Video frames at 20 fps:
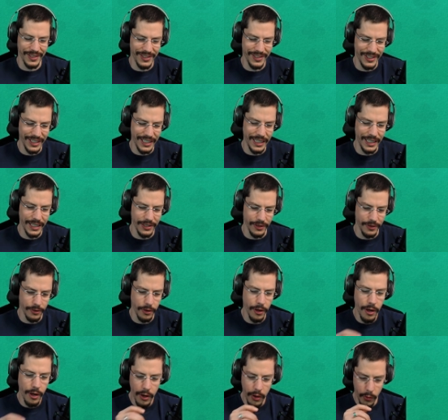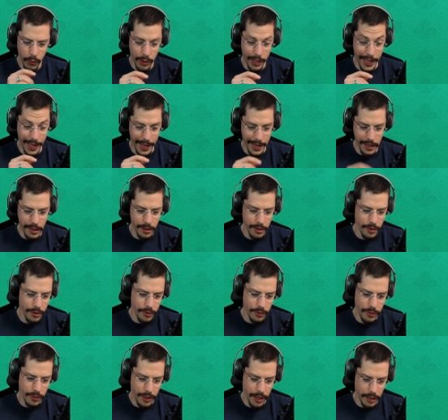Cheater. Okay.
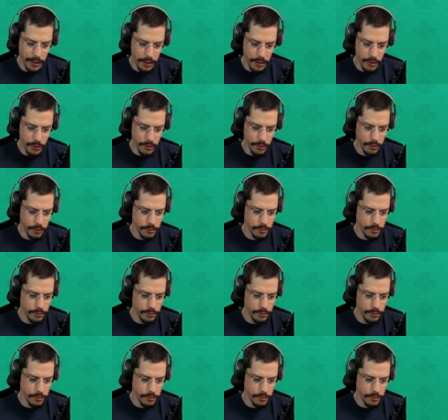Thank you.